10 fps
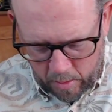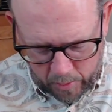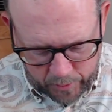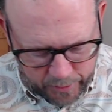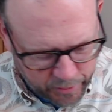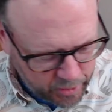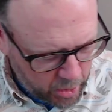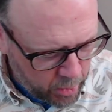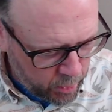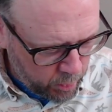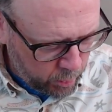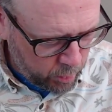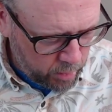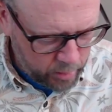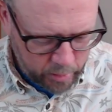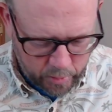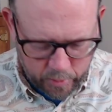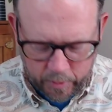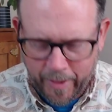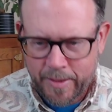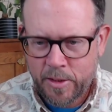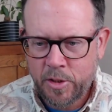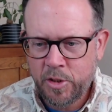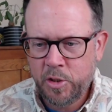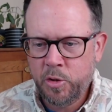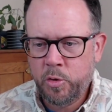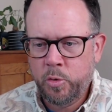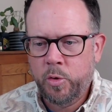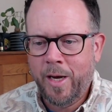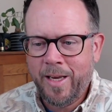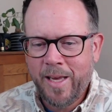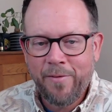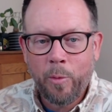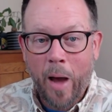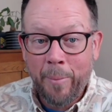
So let's do a giveaway.